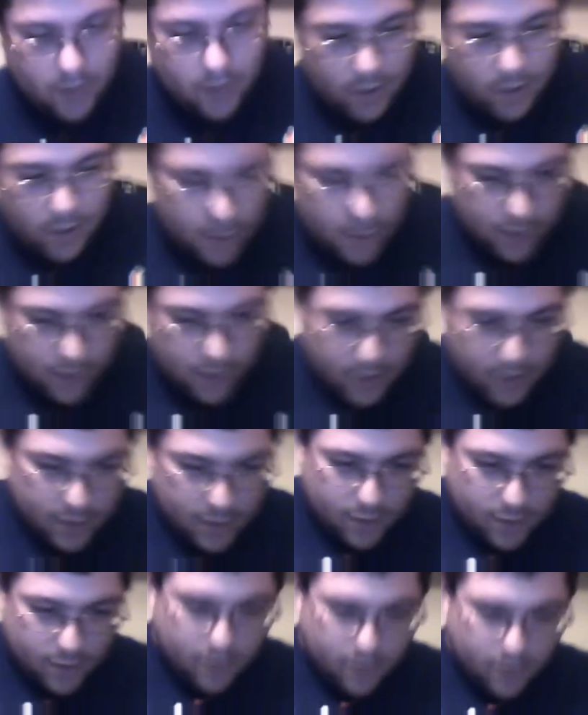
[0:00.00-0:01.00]
and
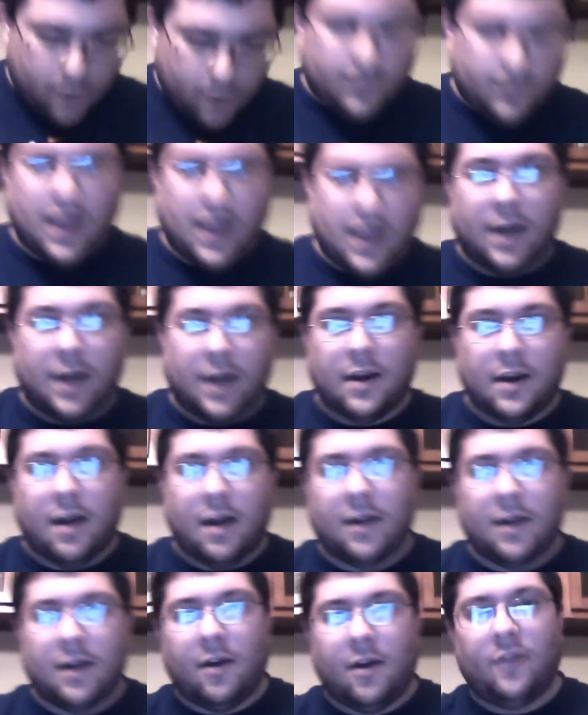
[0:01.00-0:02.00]
then you've got an
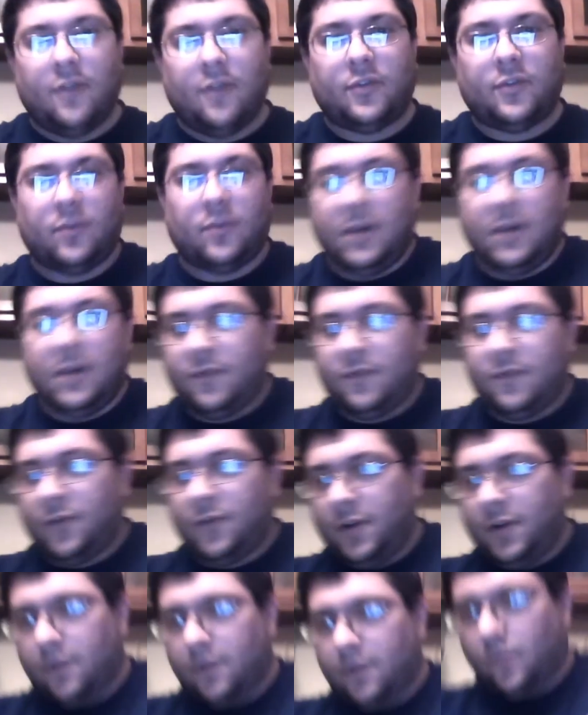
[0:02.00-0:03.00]
on-off switch for your